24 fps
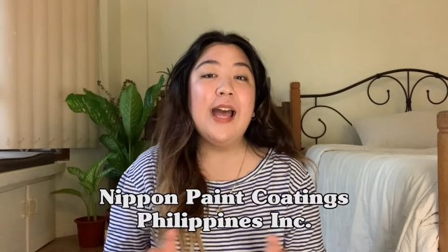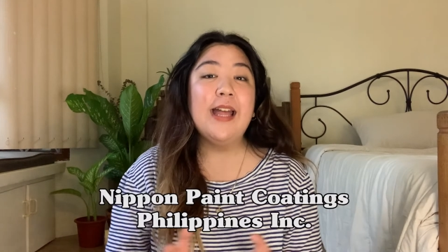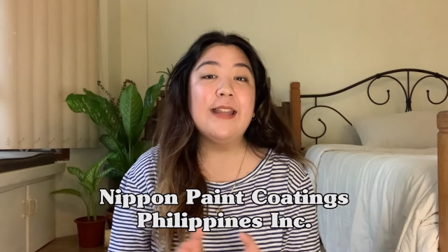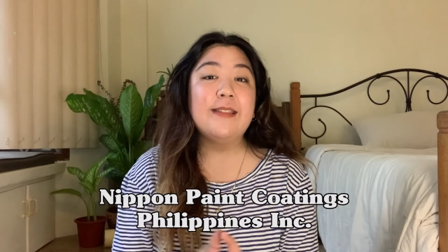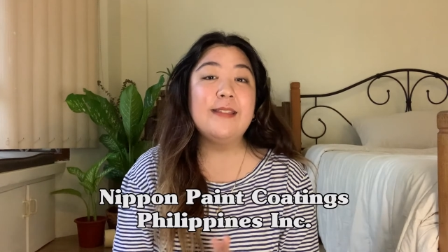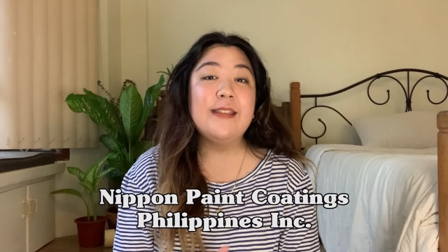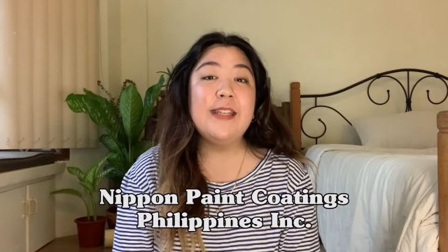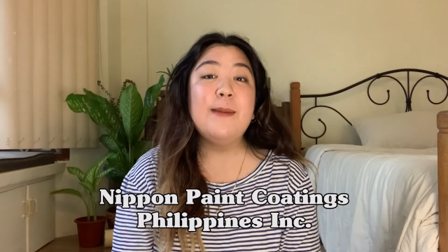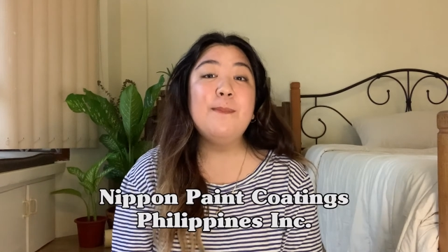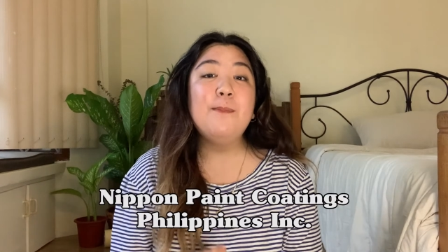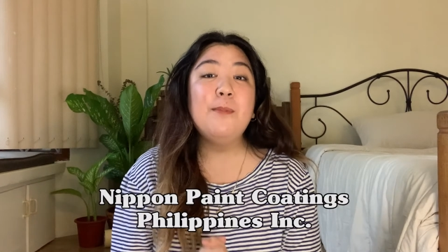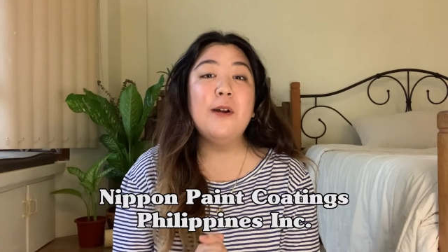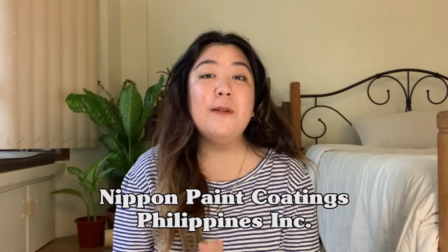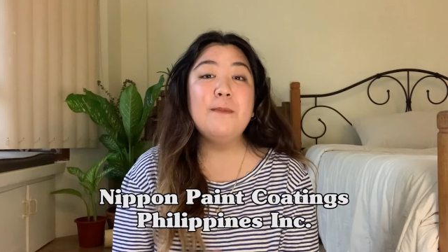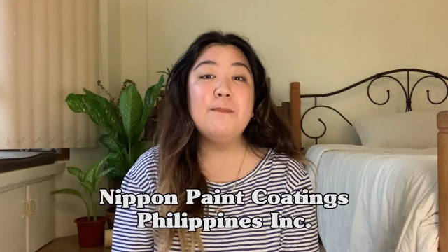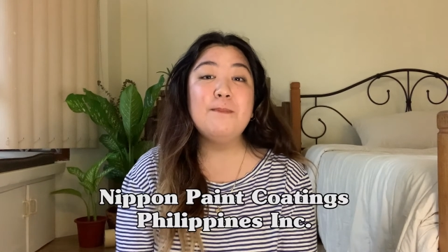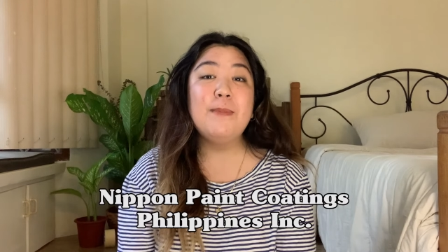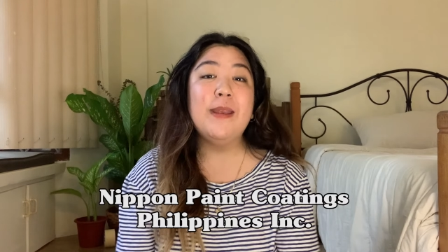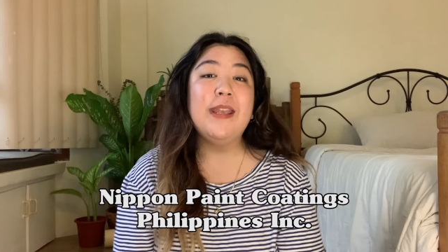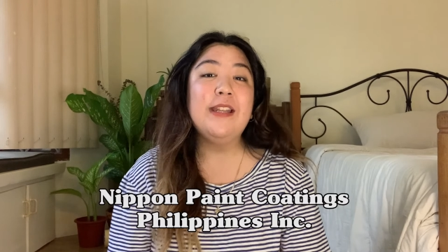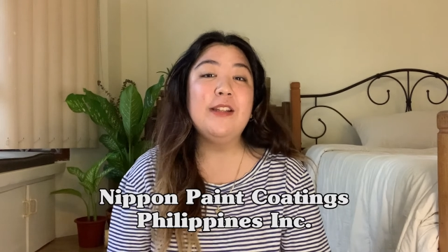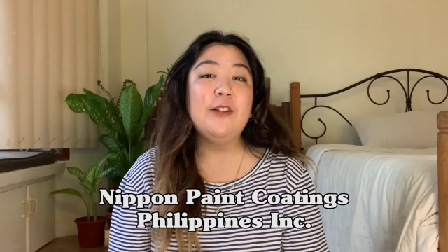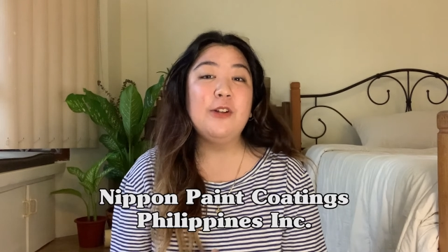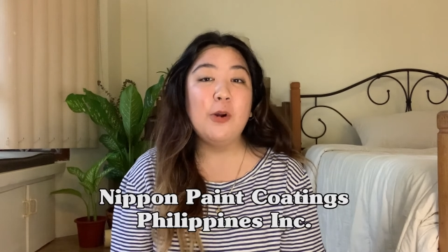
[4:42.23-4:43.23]
at
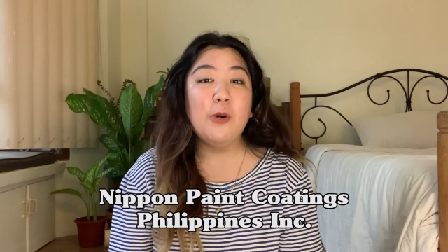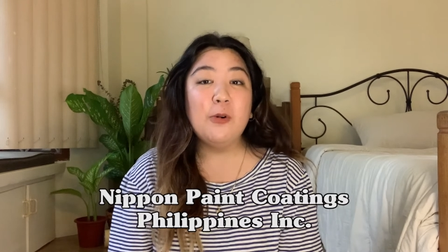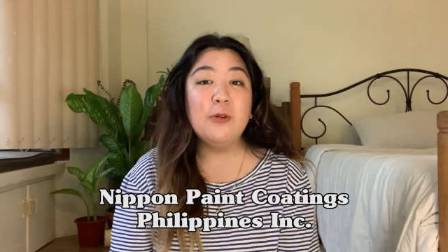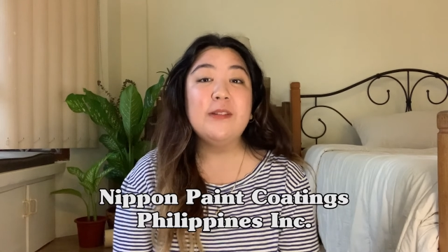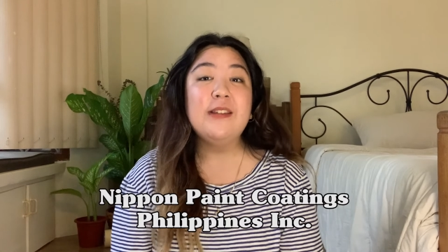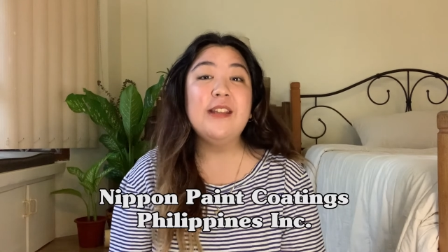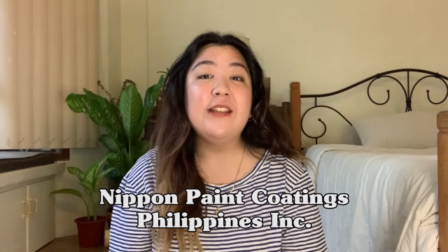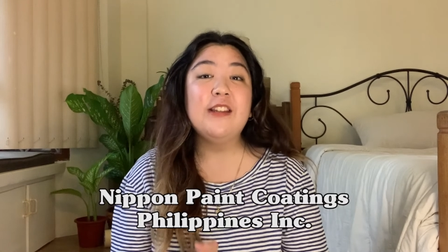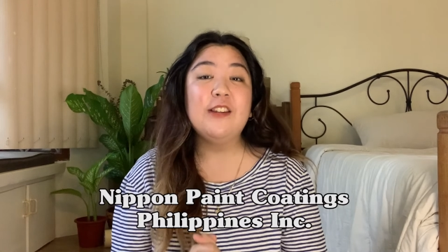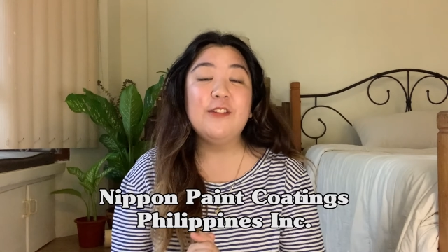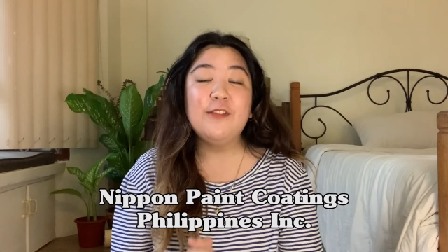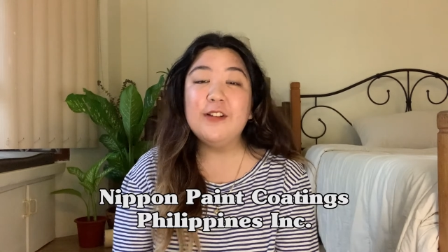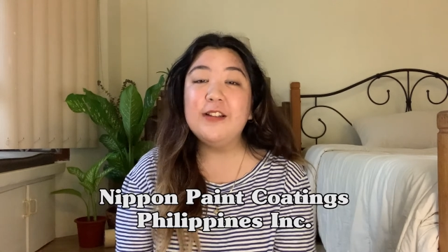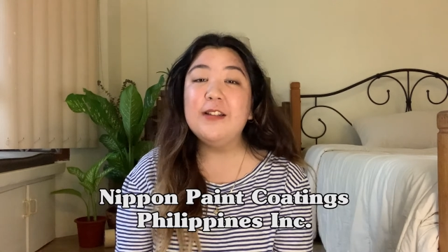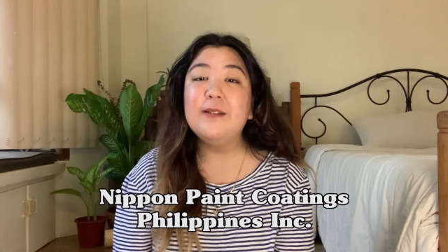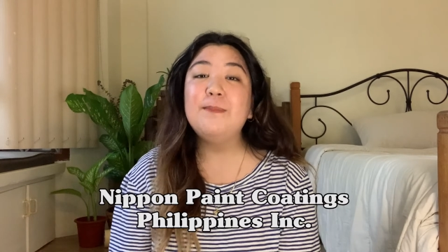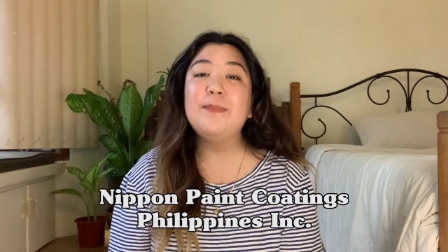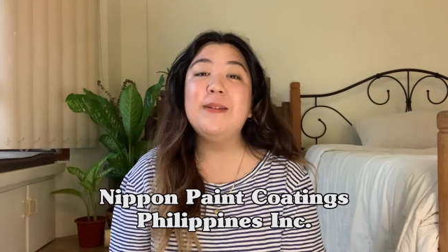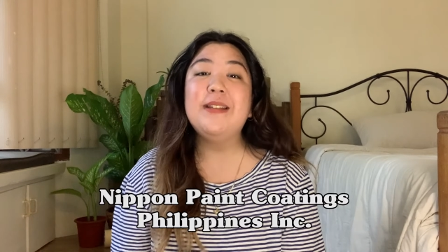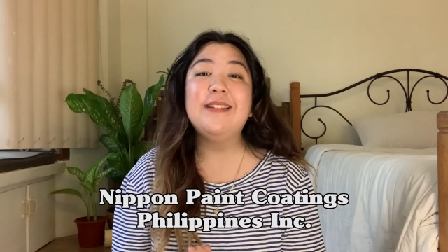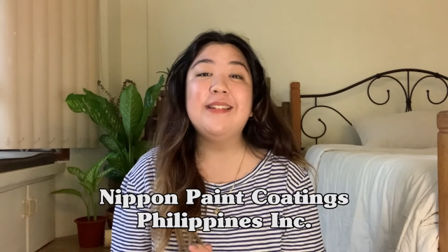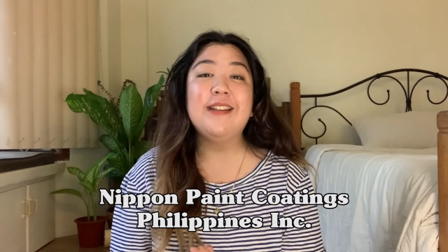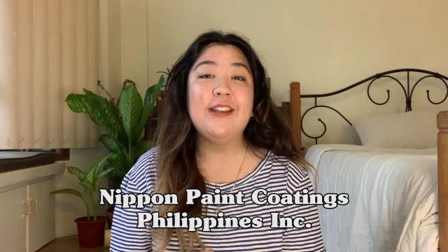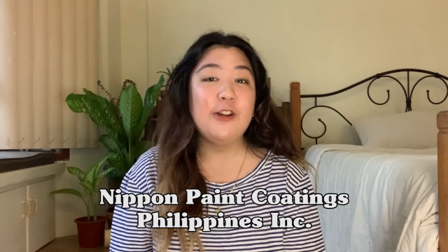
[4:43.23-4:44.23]
Nippon Paint Coatings
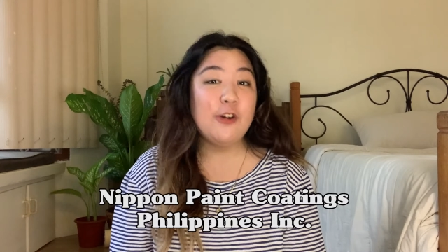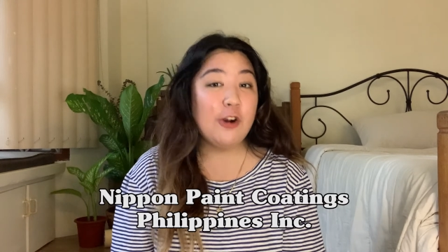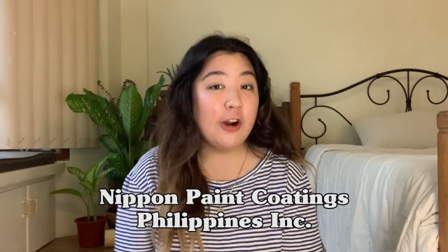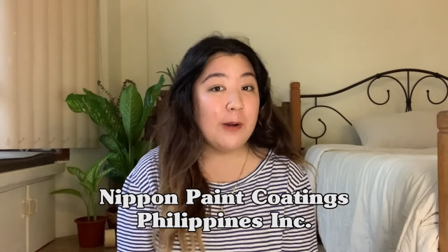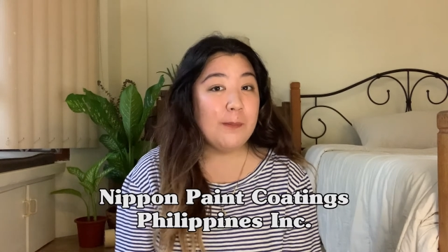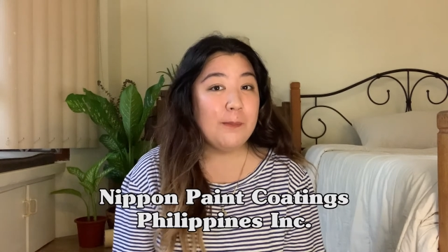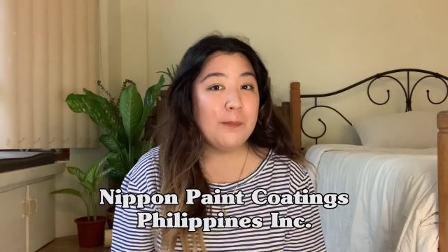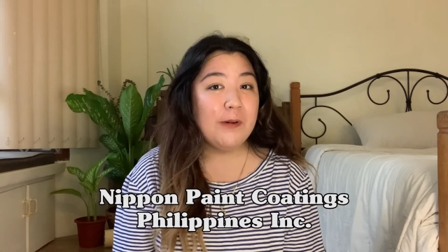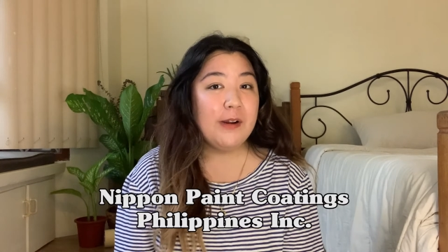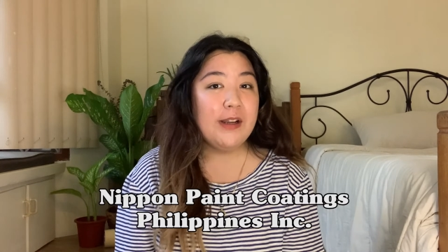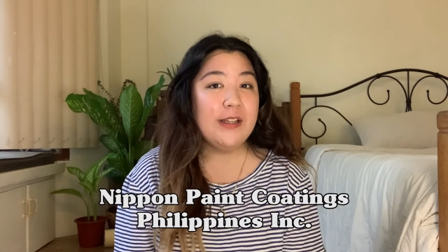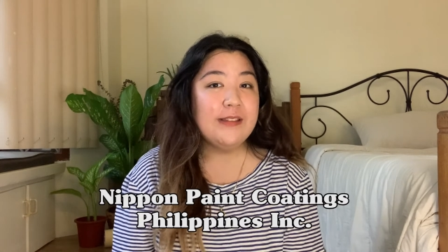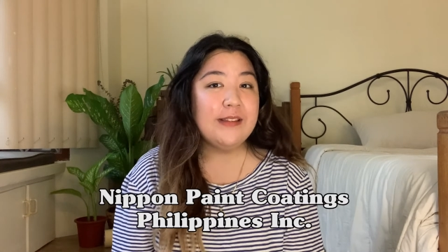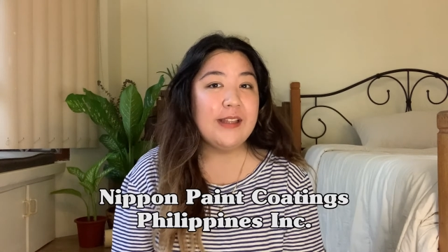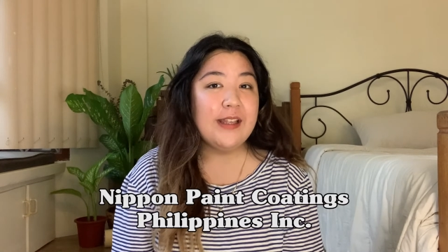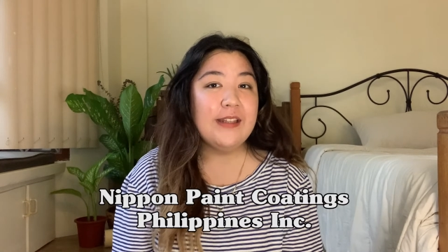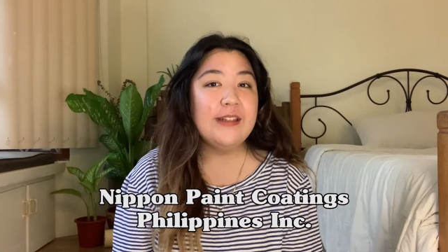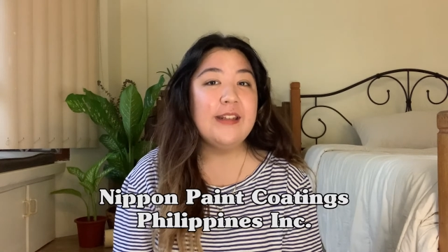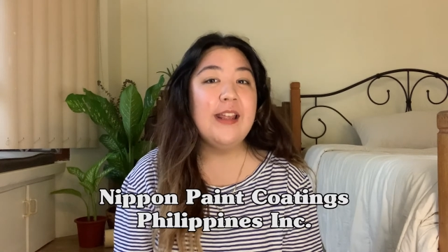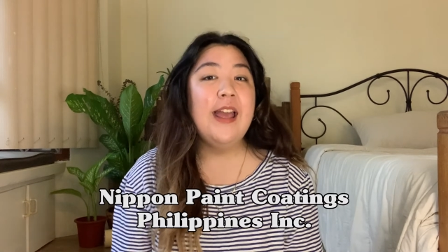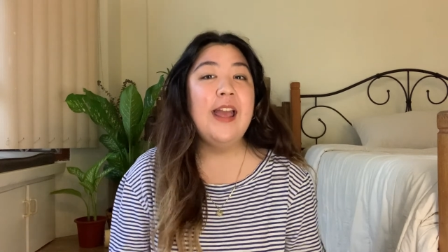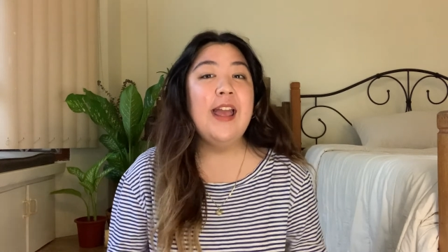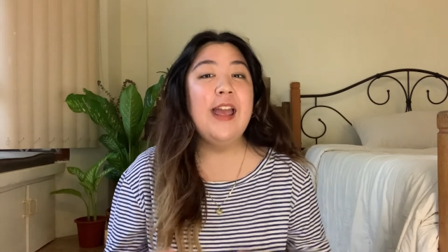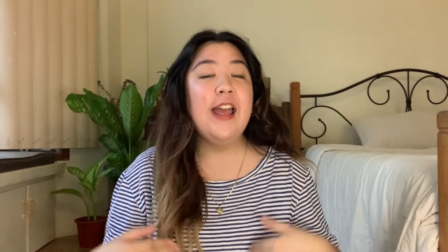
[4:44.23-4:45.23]
Philippines
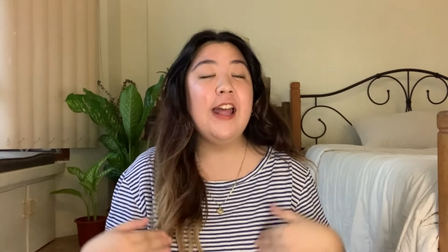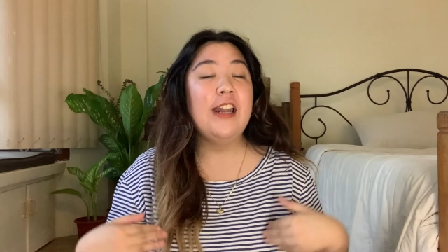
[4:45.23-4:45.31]
Incorporated.